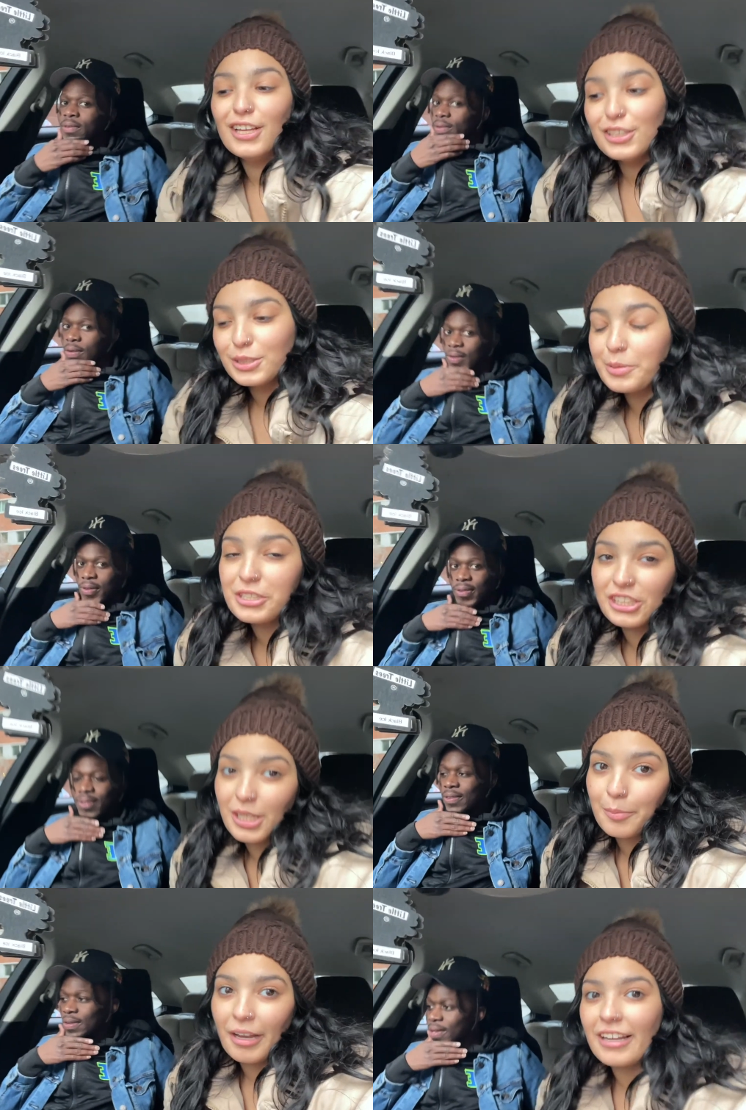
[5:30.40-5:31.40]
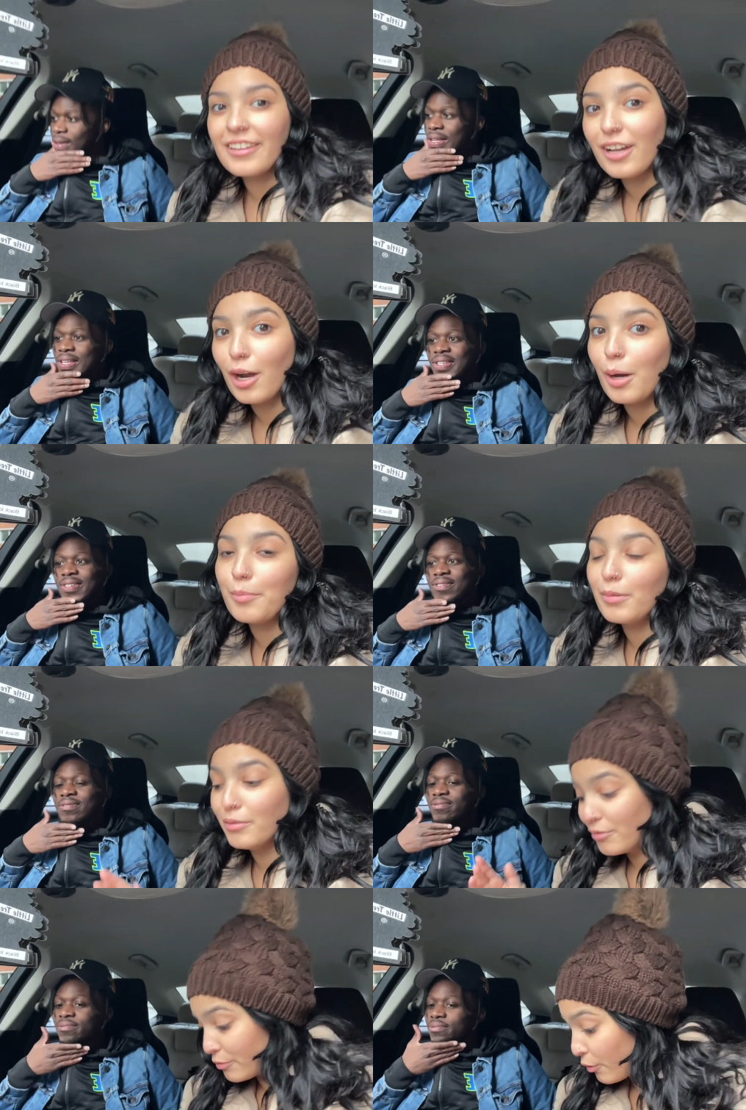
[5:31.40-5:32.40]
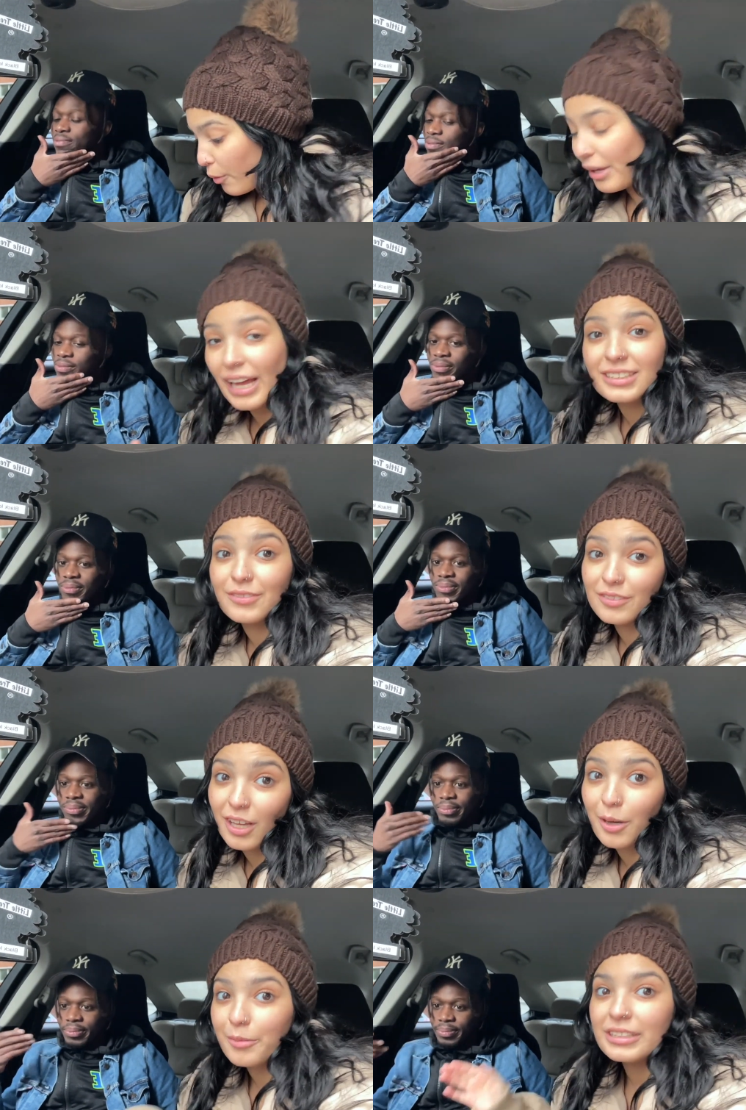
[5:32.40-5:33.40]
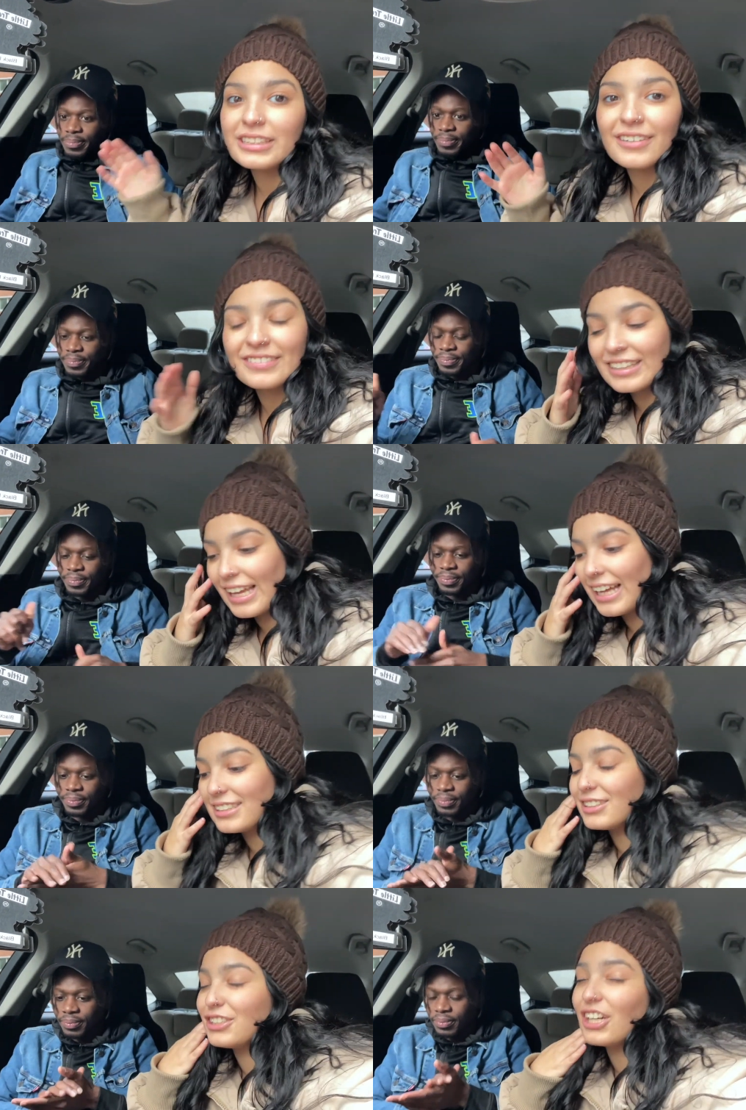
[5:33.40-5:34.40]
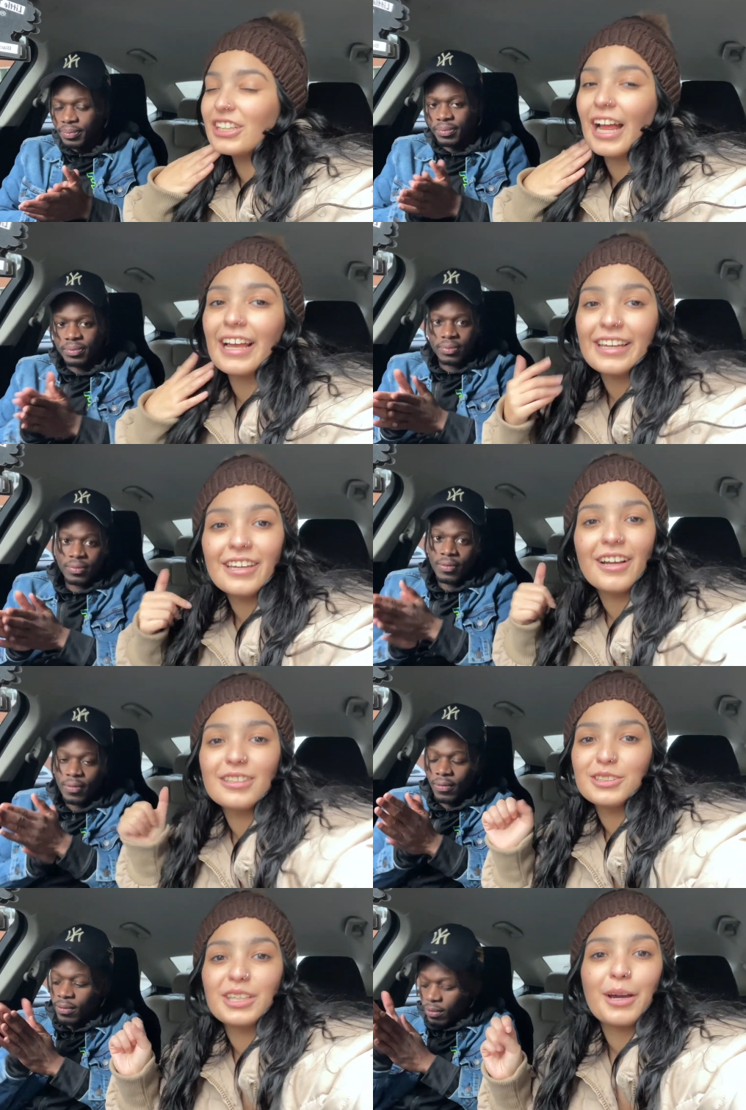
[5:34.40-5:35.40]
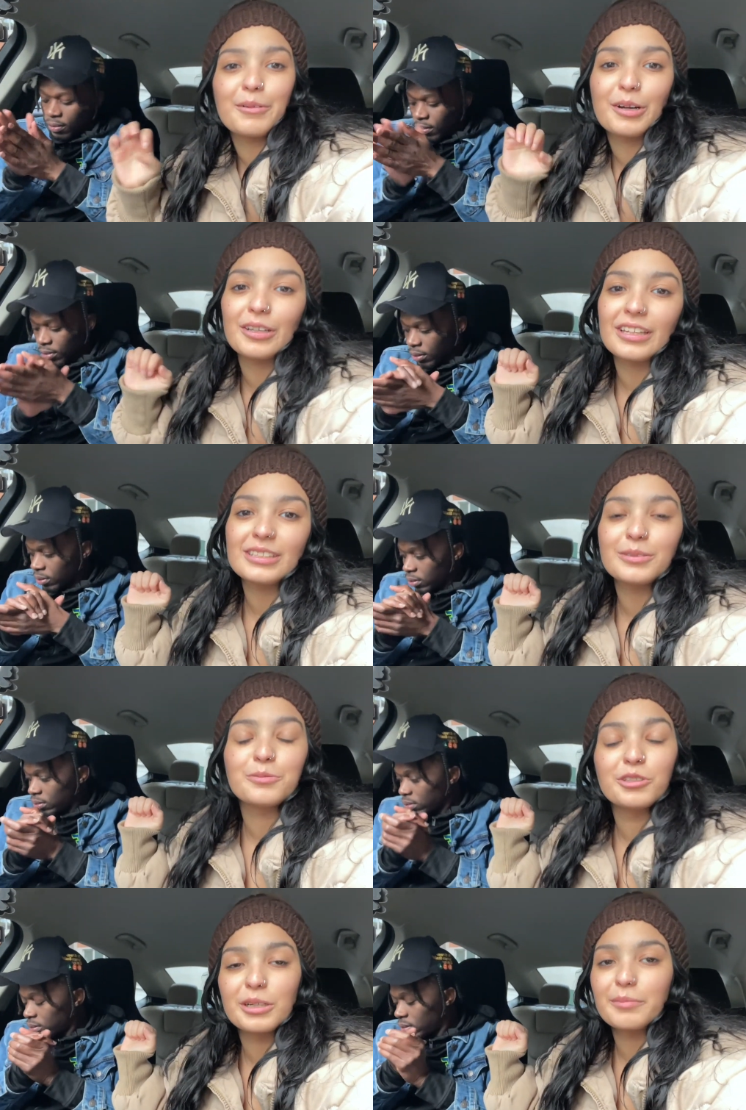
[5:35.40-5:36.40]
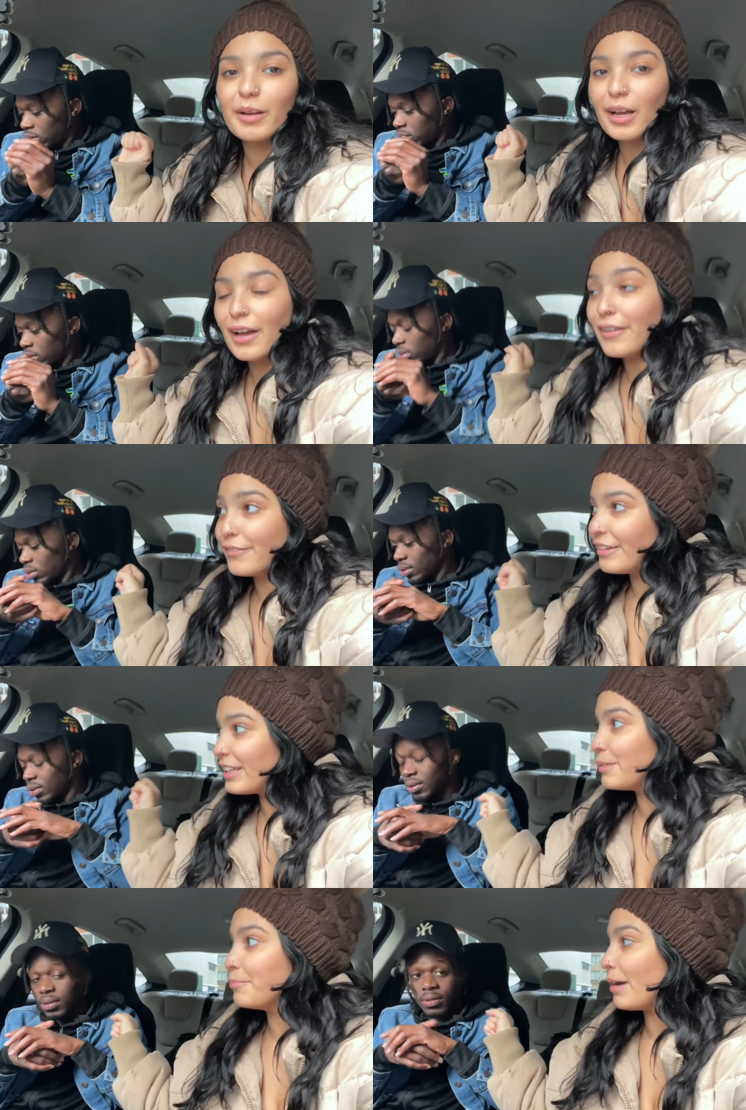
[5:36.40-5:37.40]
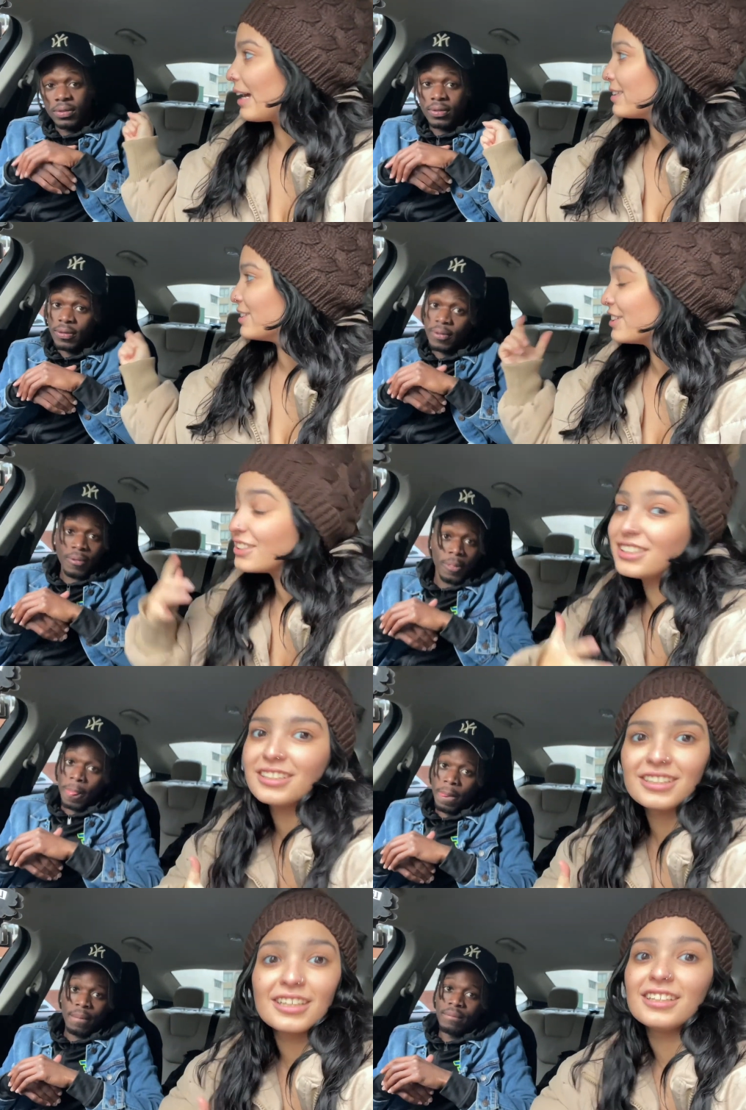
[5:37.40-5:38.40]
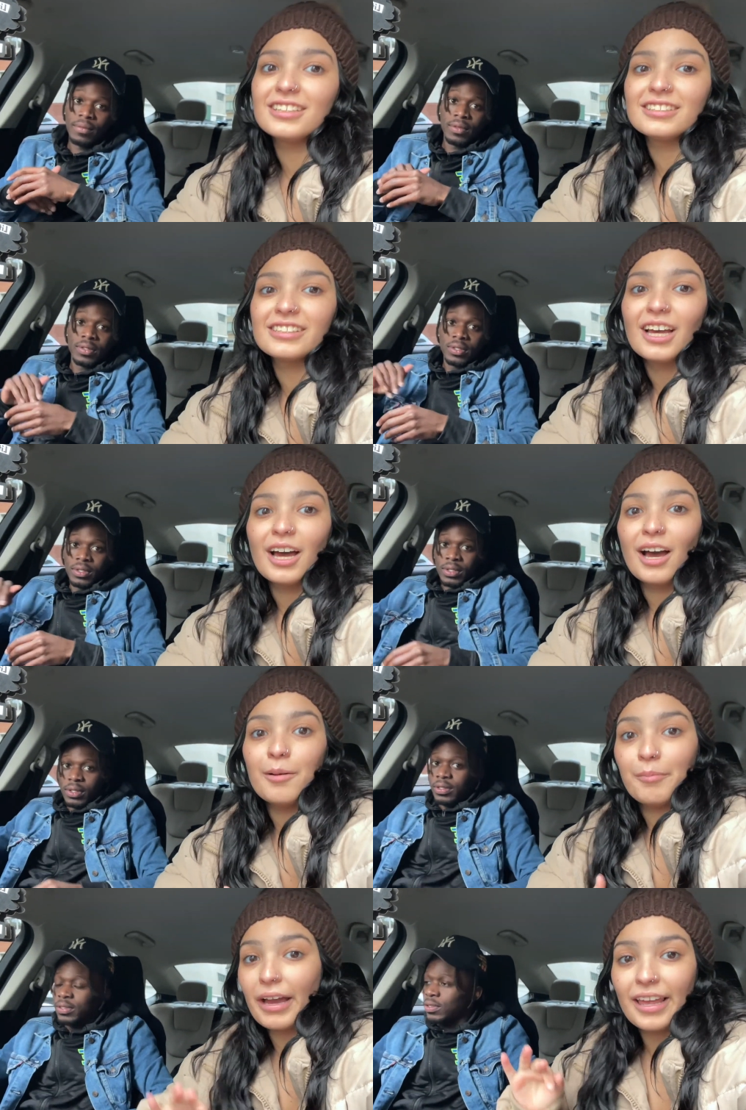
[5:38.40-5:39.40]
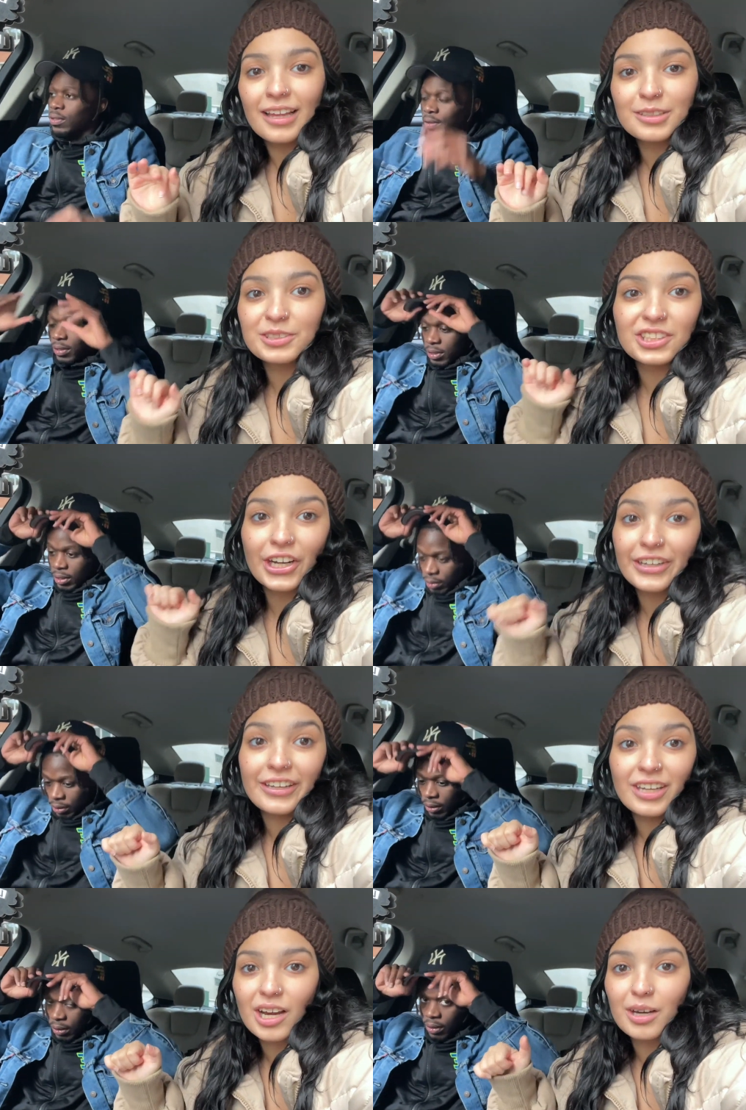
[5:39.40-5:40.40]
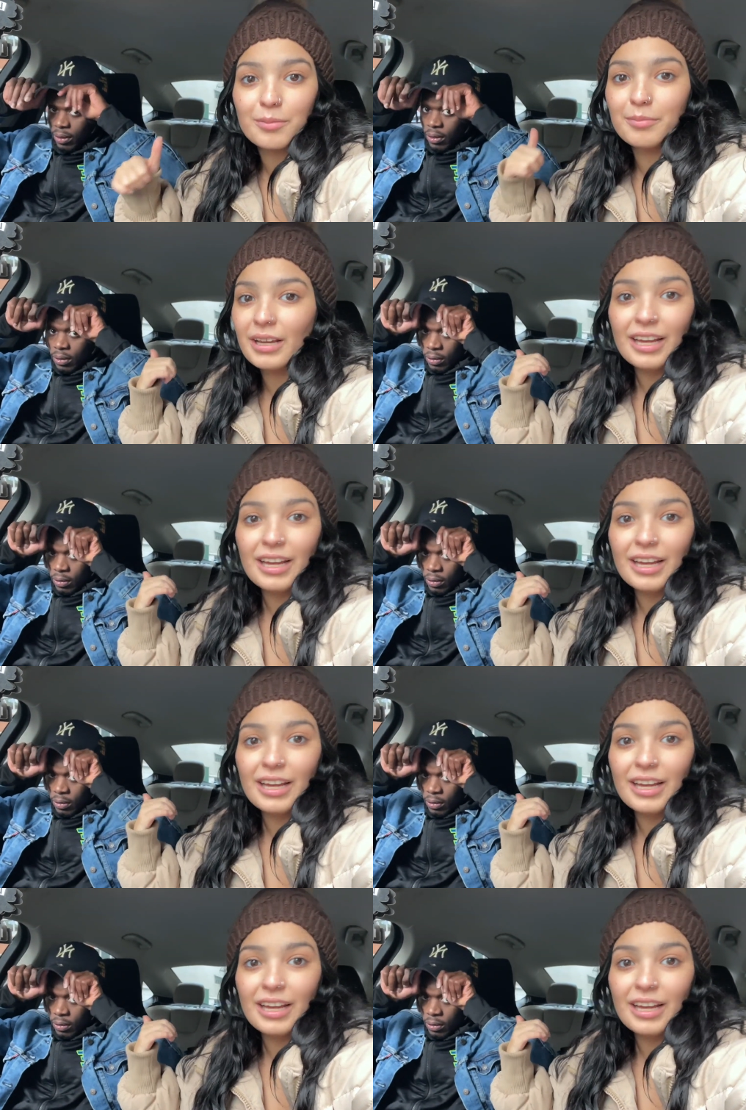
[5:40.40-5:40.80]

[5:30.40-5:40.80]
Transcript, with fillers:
Speaker 1: So we just got back in the car, but before we had to vlog, we definitely had to turn that heat on, so now we all nice and warm. Feeling back to good, because my hands was turning numb.